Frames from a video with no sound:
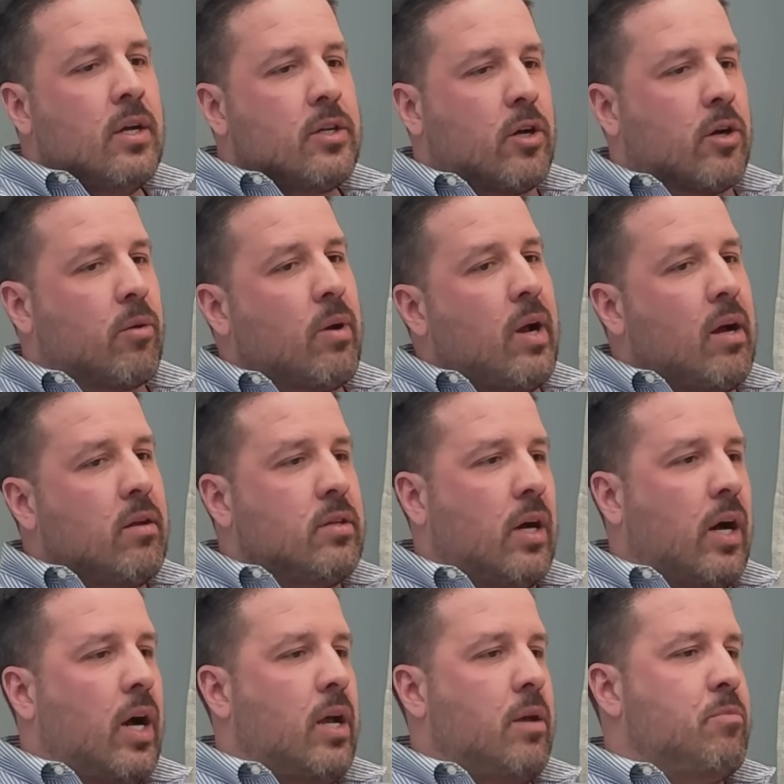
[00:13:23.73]
Turnaround
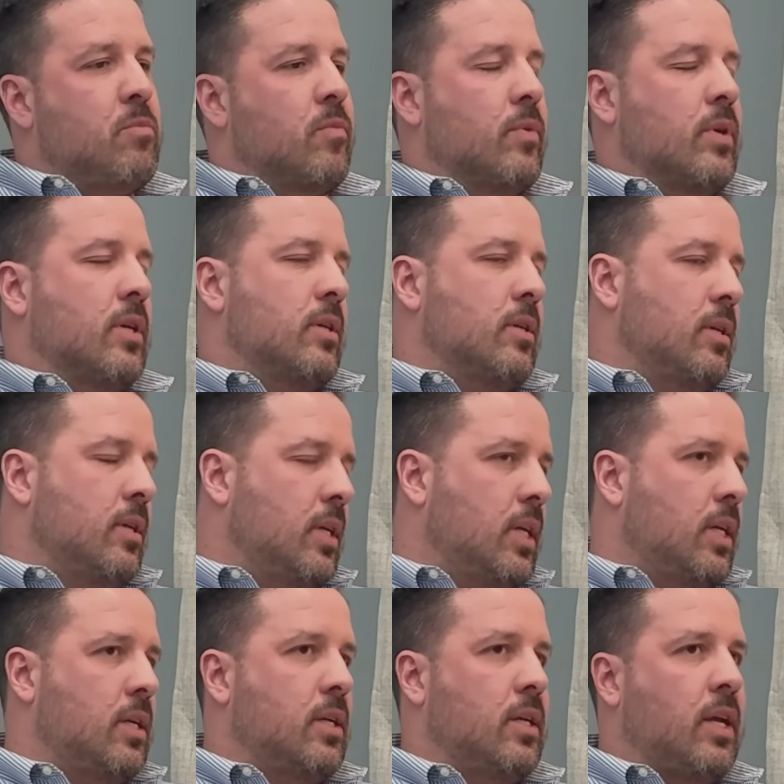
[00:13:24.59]
time,
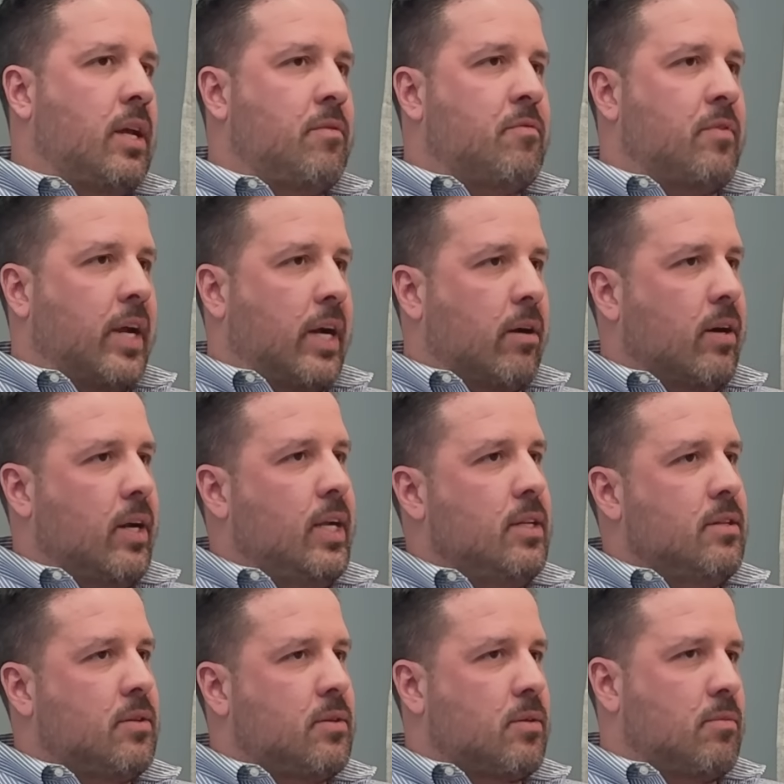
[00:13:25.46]
it
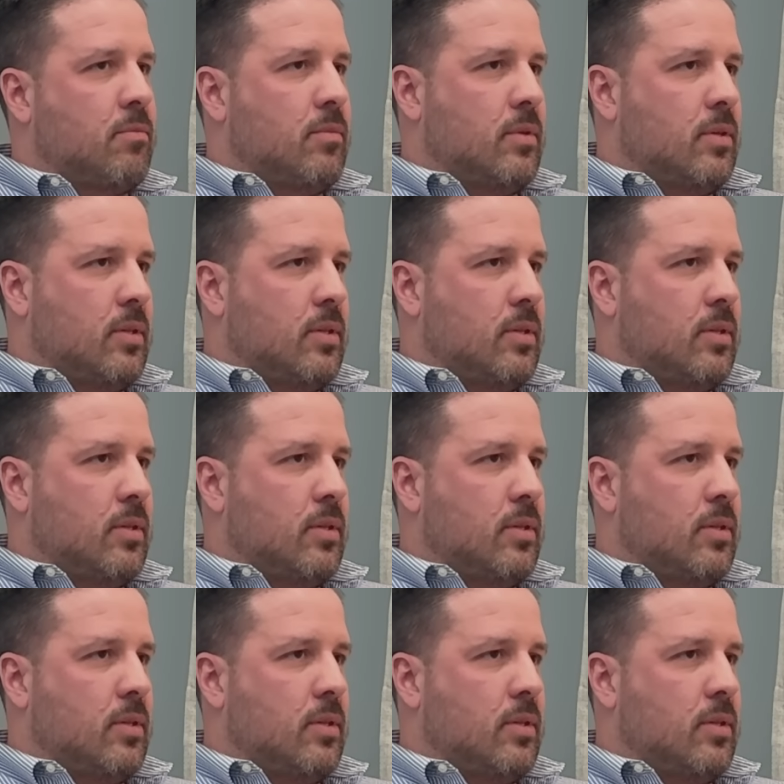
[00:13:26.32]
varies.